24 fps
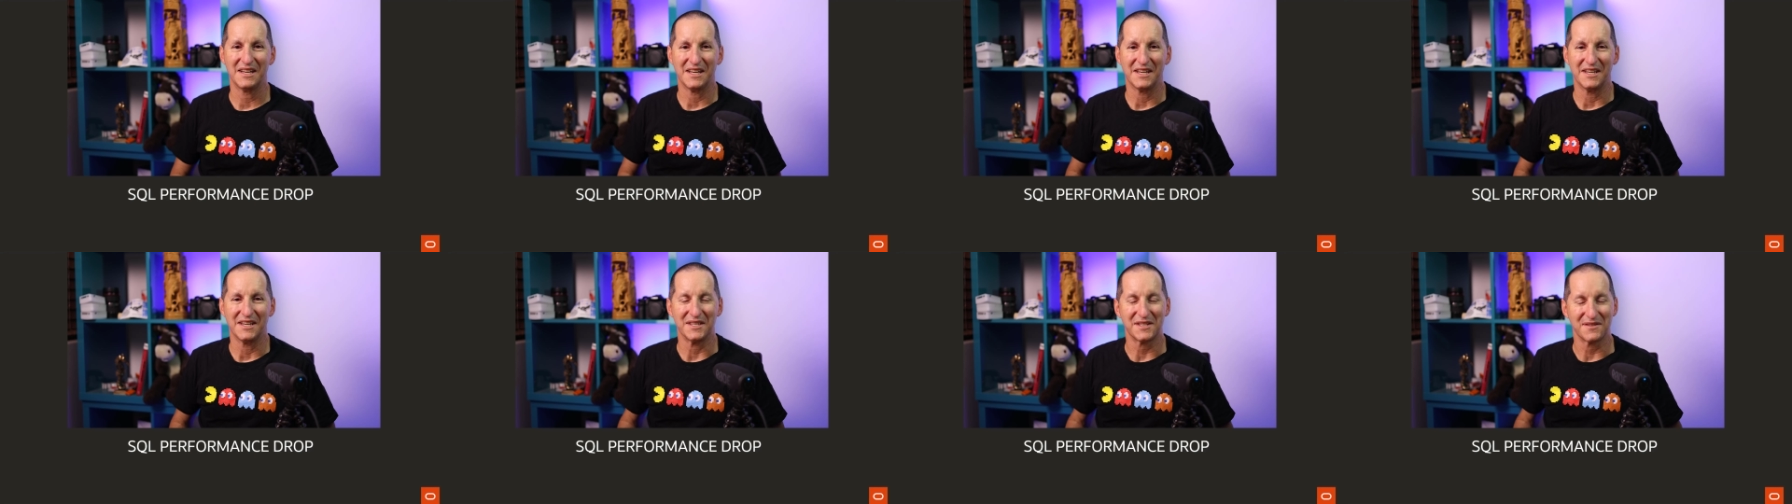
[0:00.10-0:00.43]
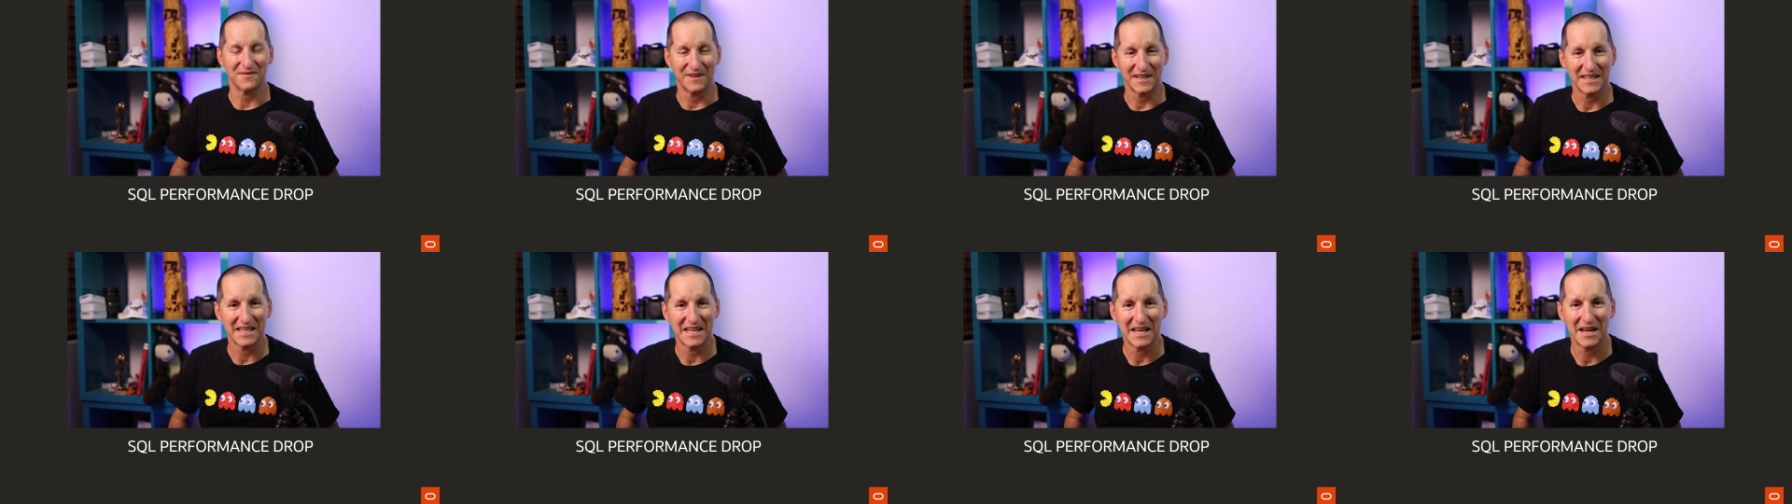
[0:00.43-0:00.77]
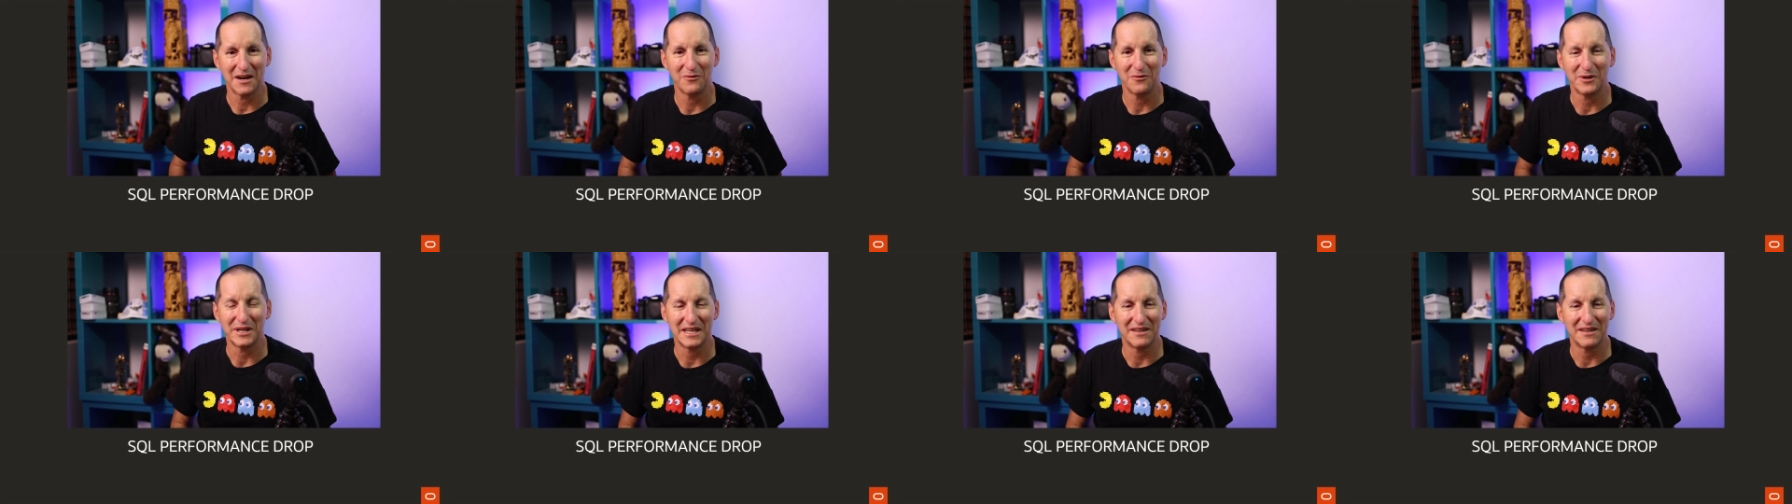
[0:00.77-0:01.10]
It's funny how
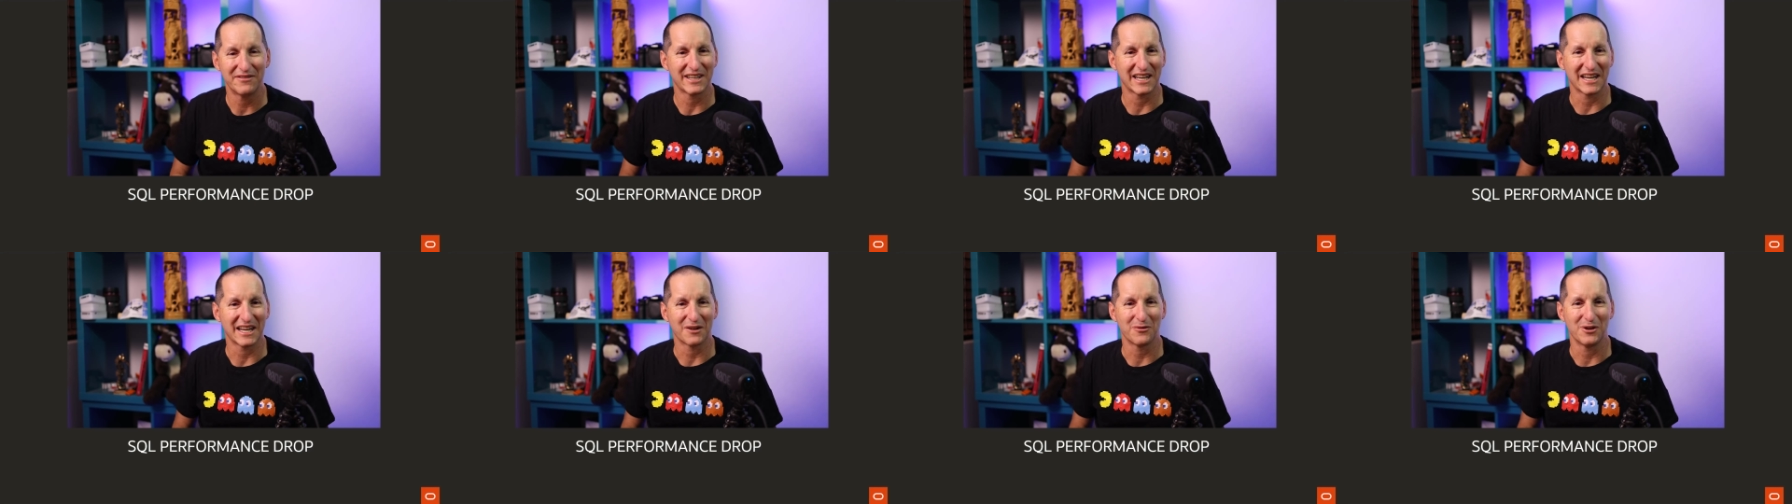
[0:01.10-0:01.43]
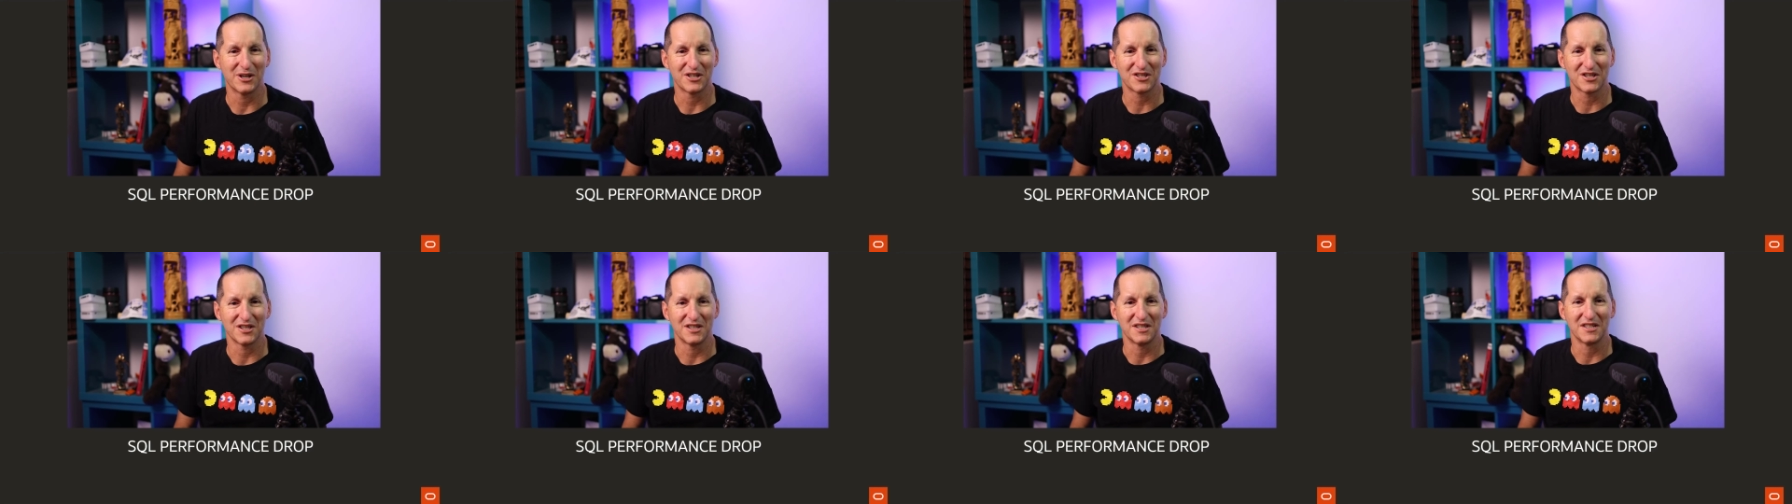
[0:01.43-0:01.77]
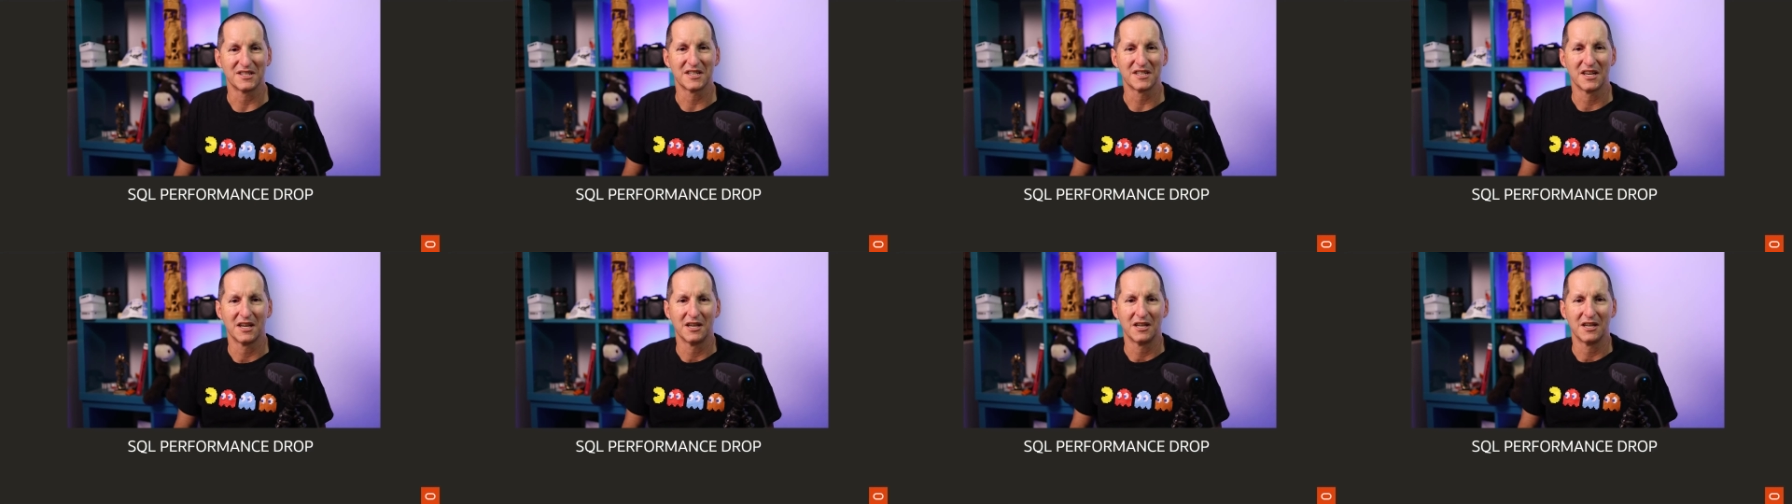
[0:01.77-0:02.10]
we never get questions,